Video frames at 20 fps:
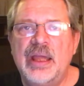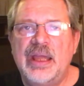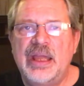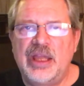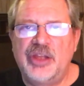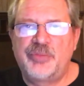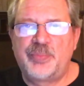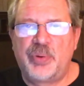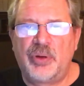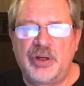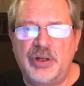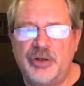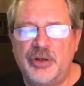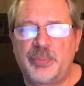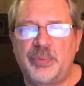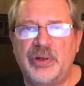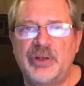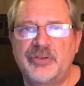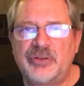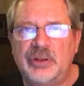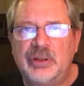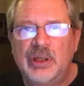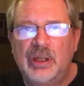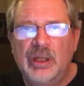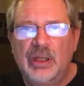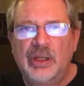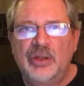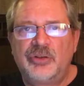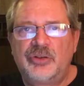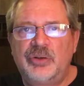He's put into prison.
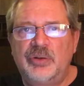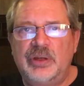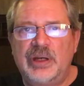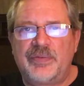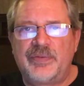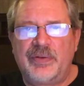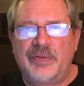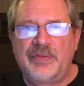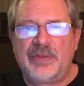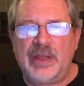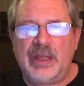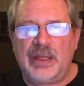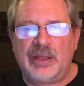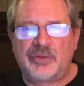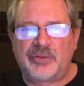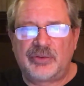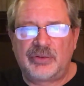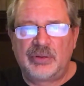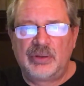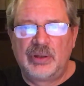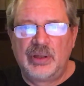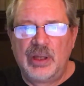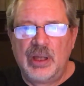Two different things.